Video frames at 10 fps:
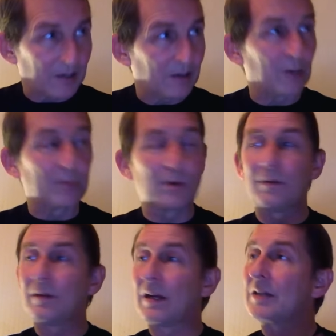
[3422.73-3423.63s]
help you
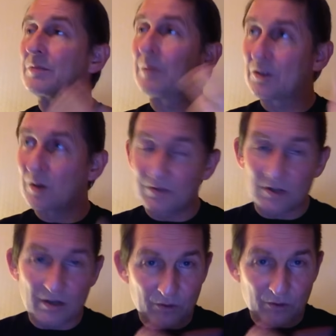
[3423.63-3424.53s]
Yes, please, officer,
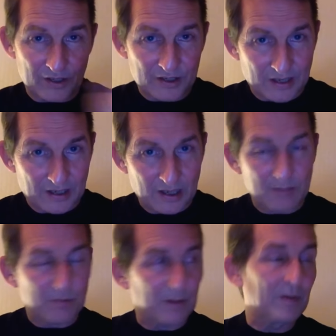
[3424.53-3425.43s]
I've got this, that, the other
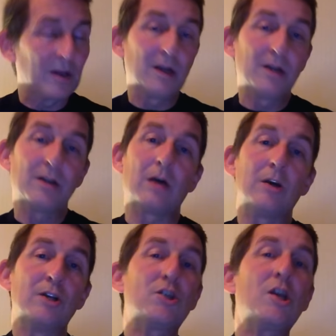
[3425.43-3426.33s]
problem. No,
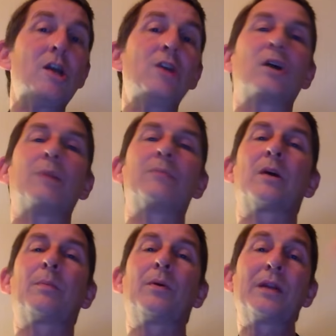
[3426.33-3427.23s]
she jumps
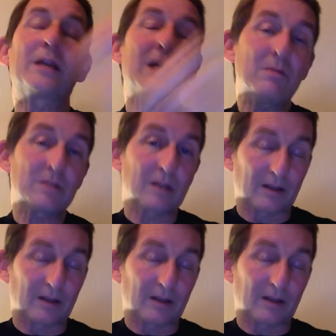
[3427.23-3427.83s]
up on the counter.